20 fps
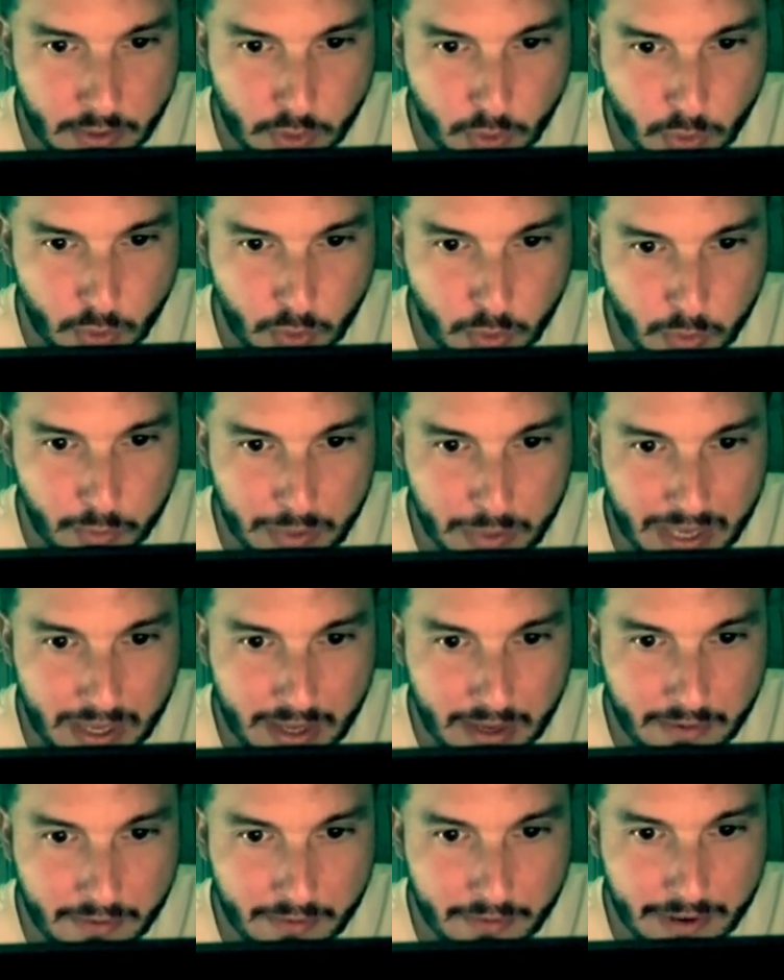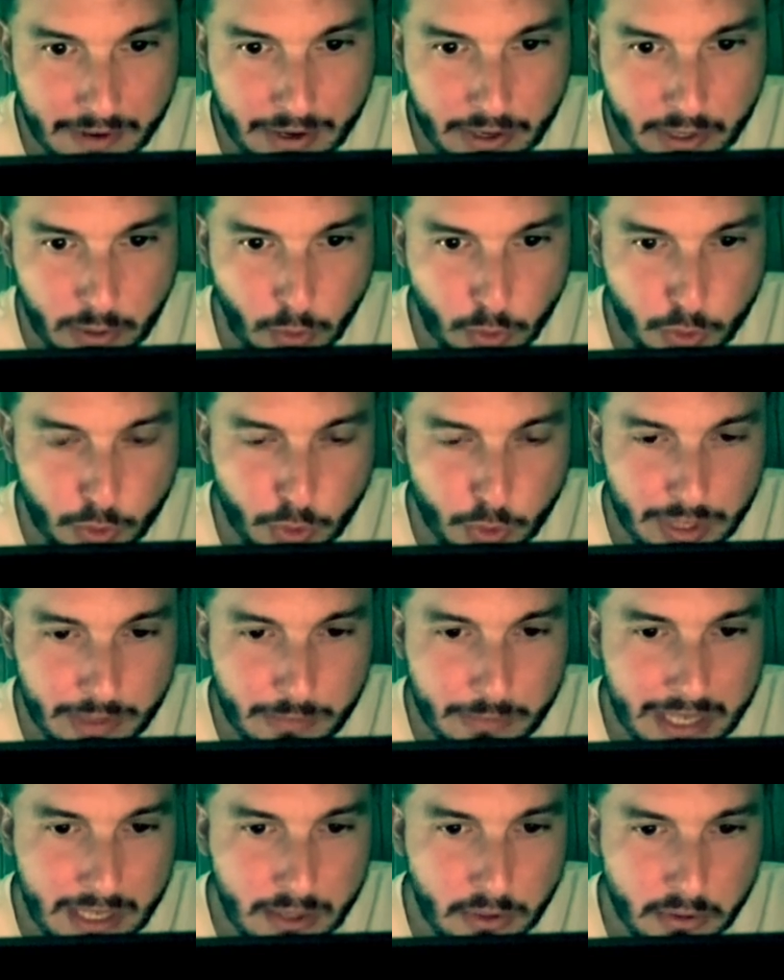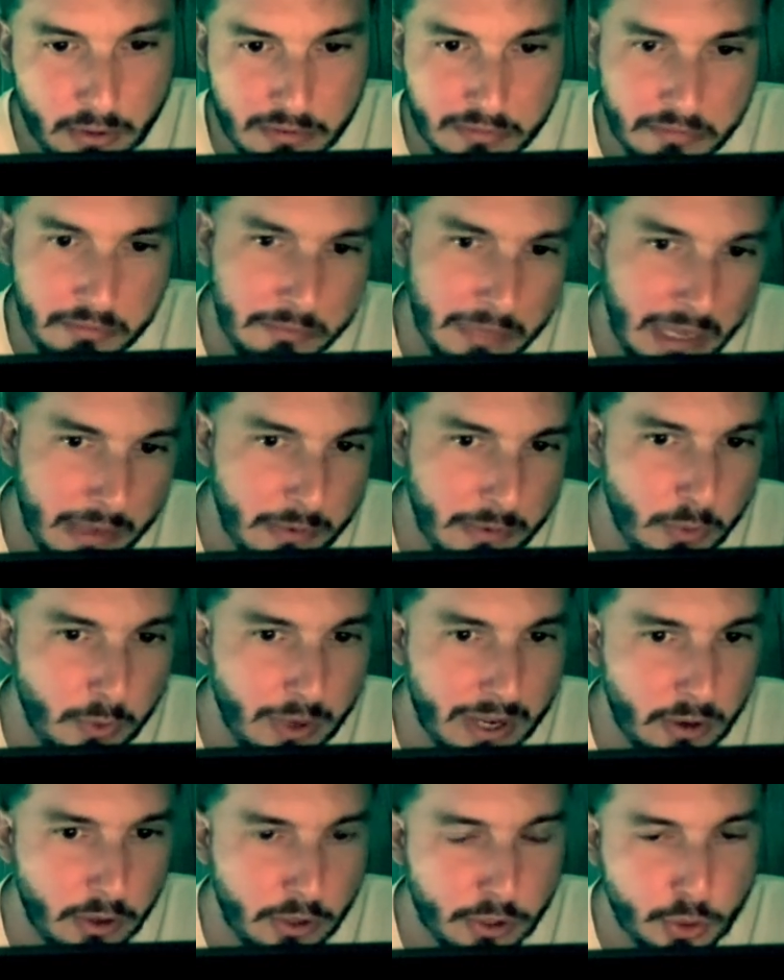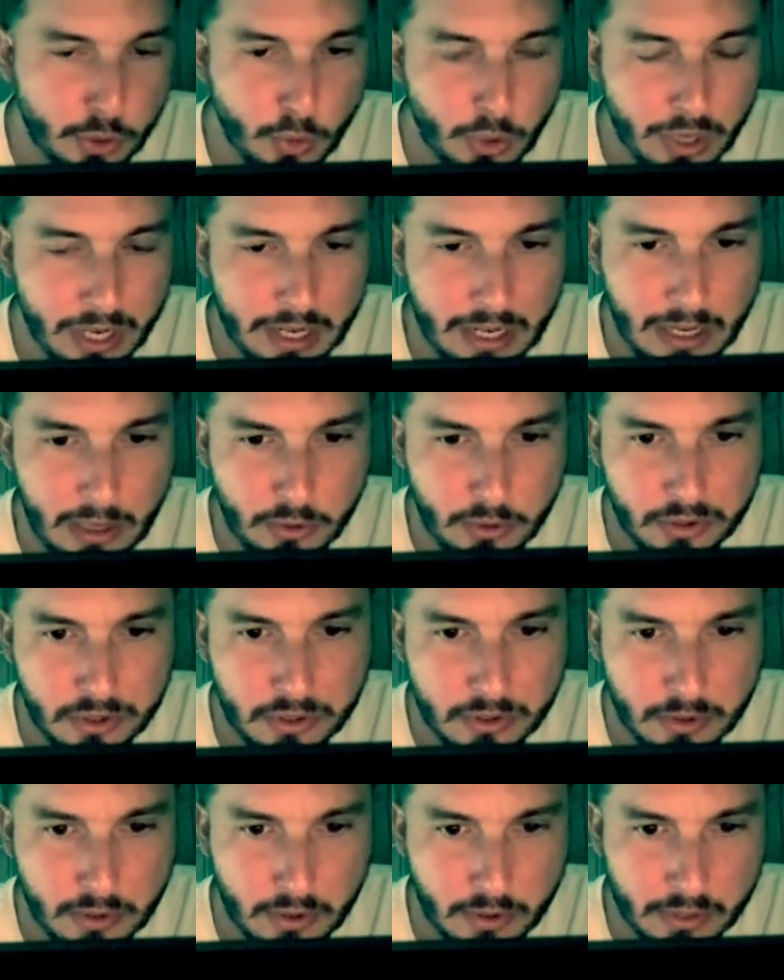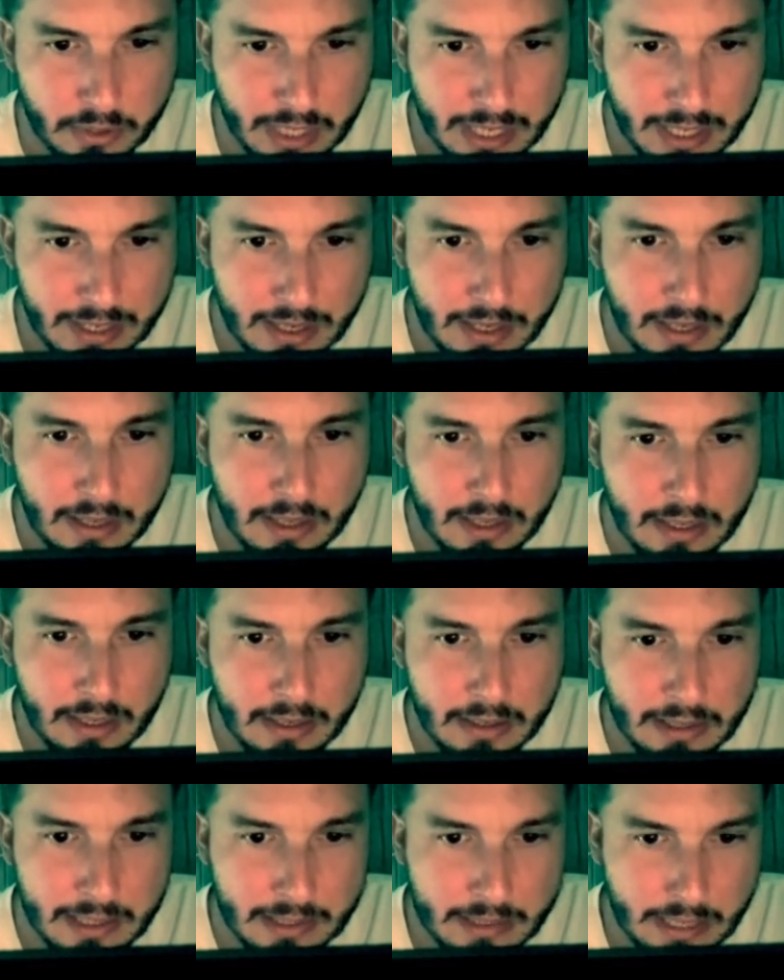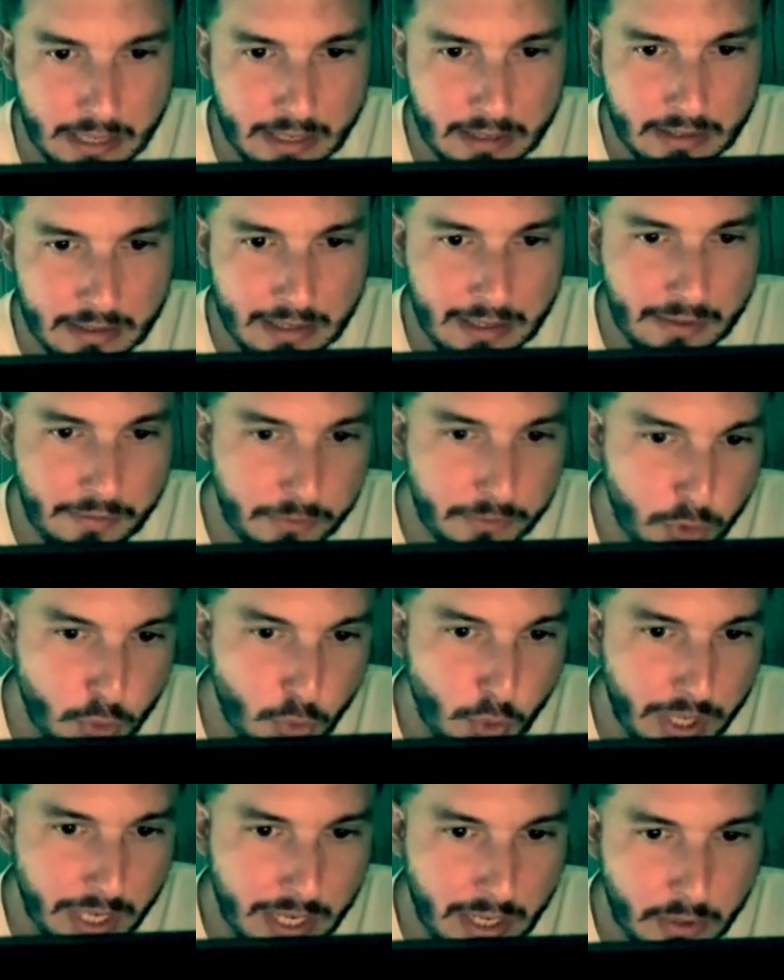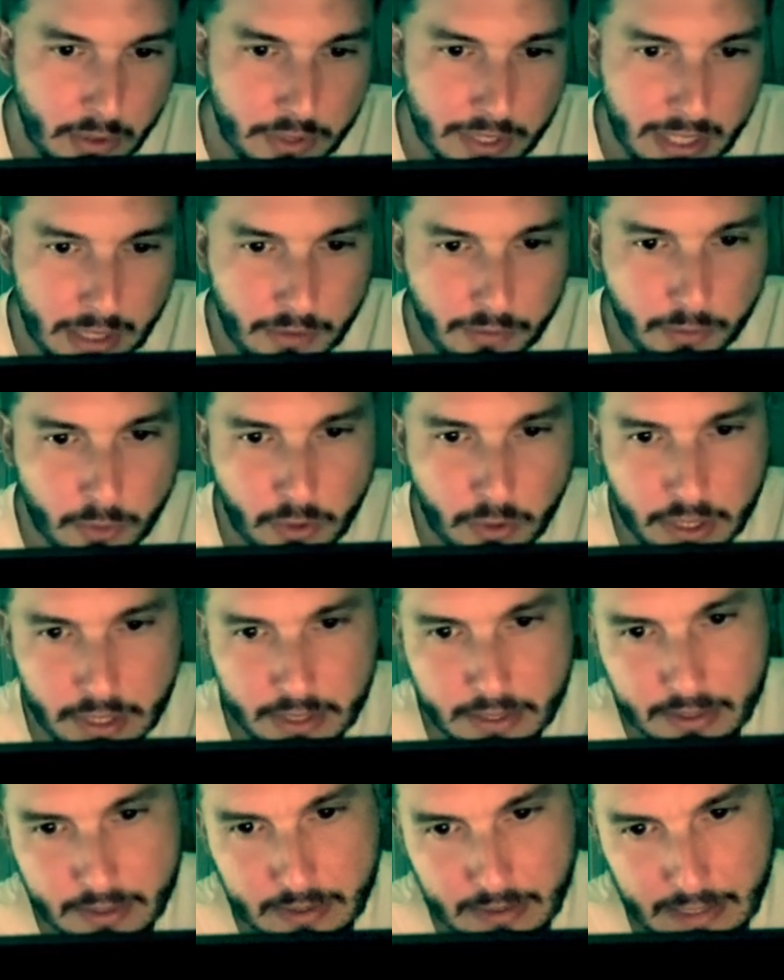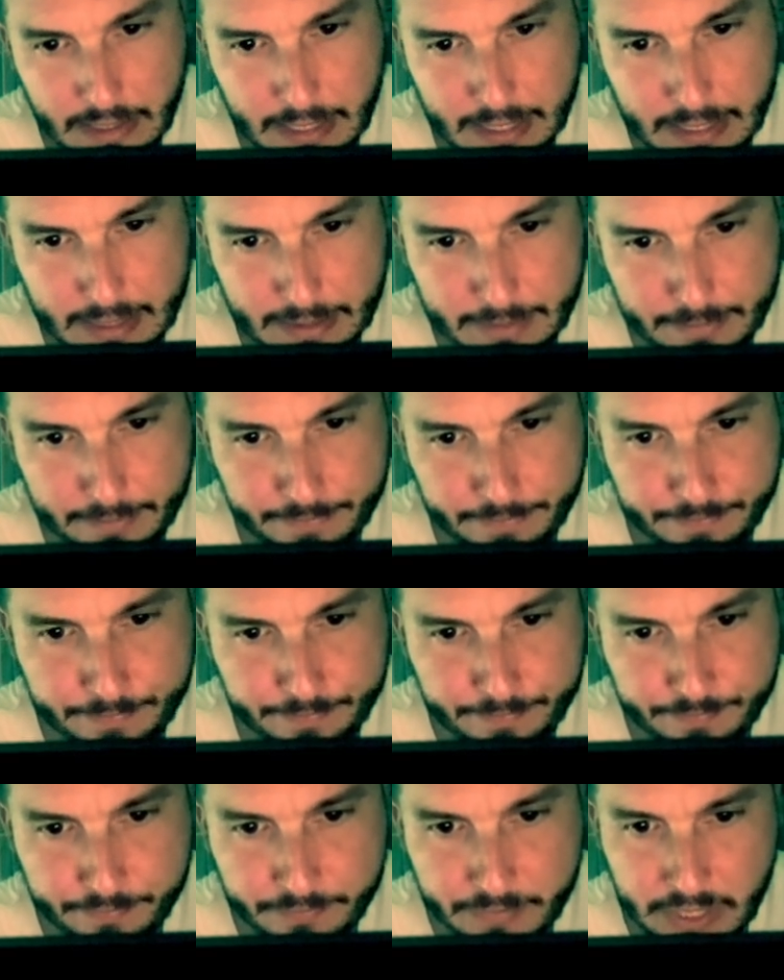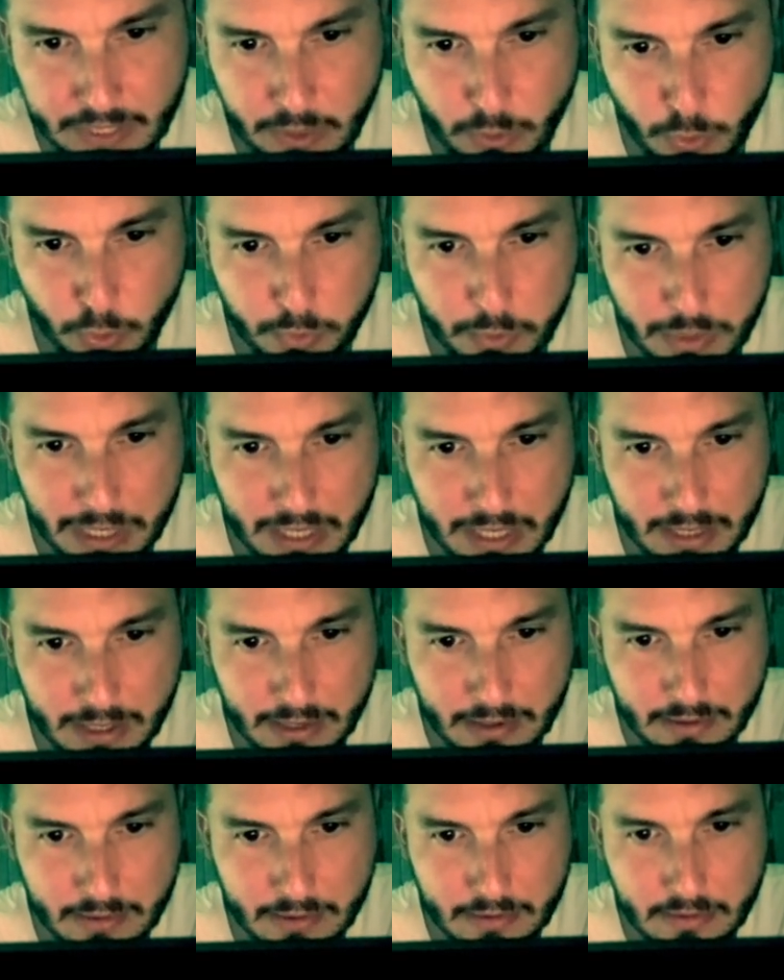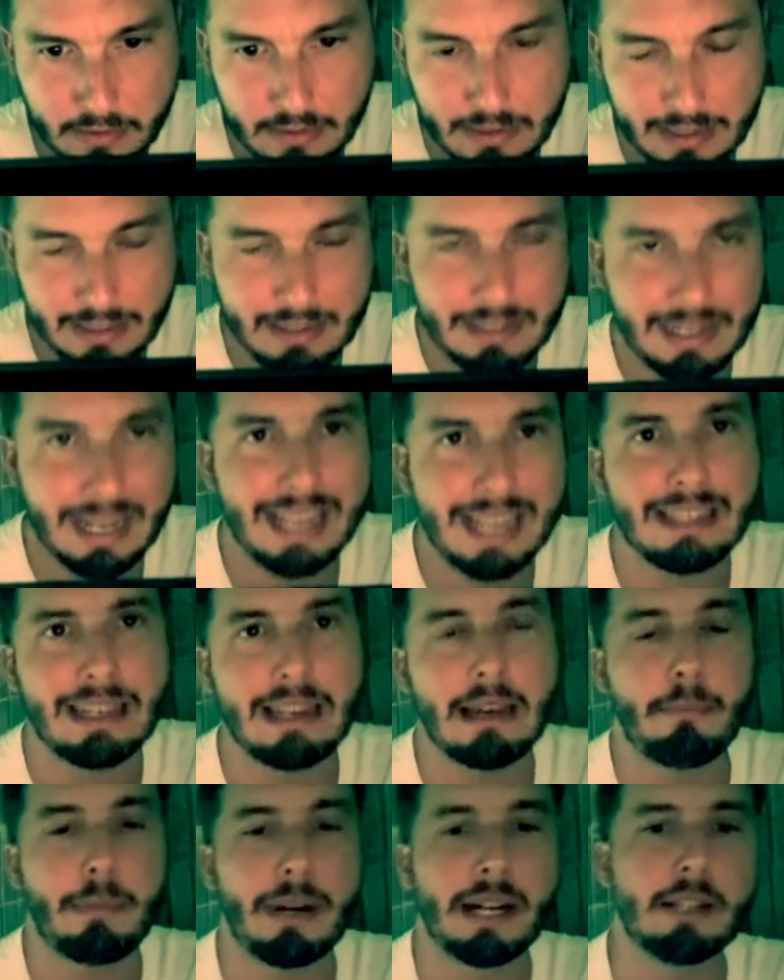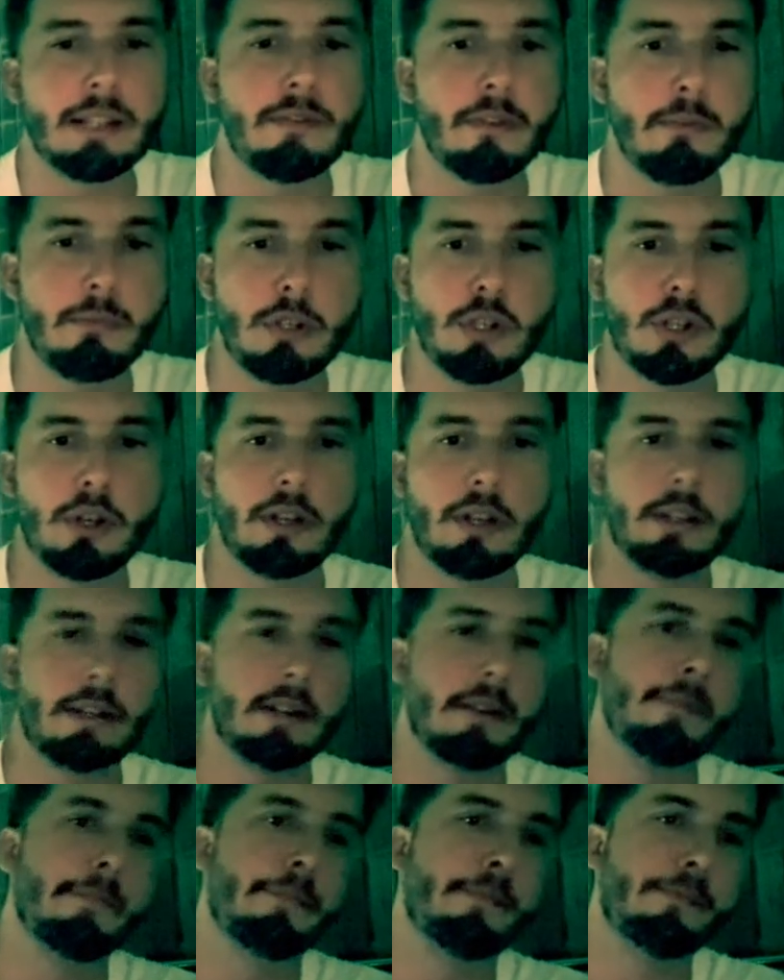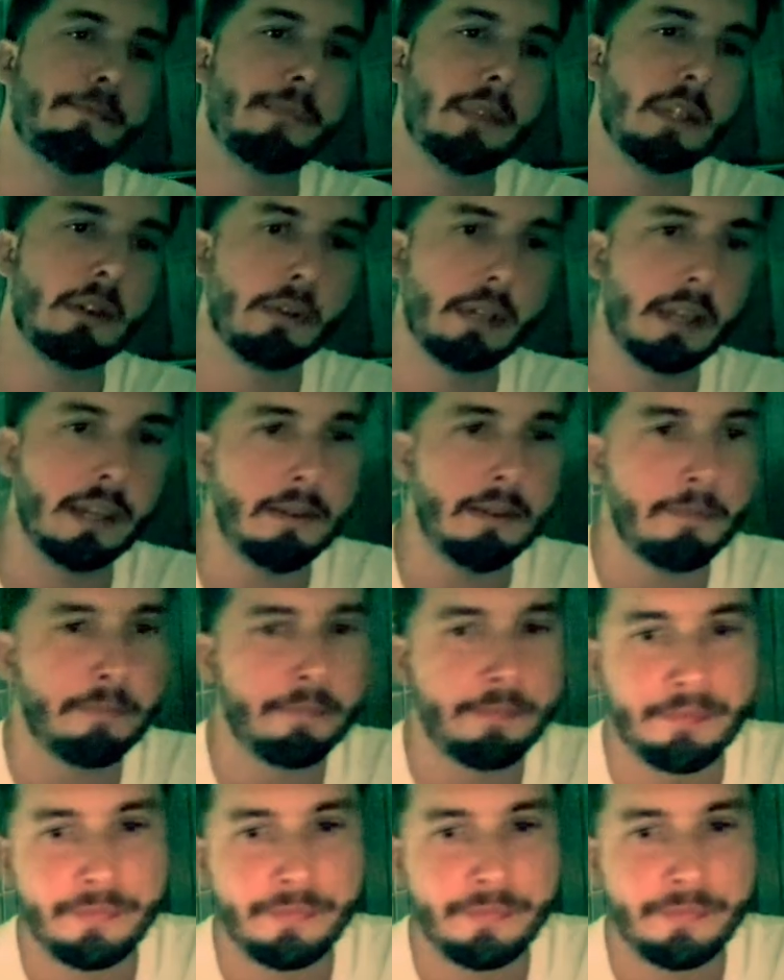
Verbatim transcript: to be very close to the middle, maybe one or two canals, okay? And then if two canals, then of course um, they will be slightly apart from each other, okay?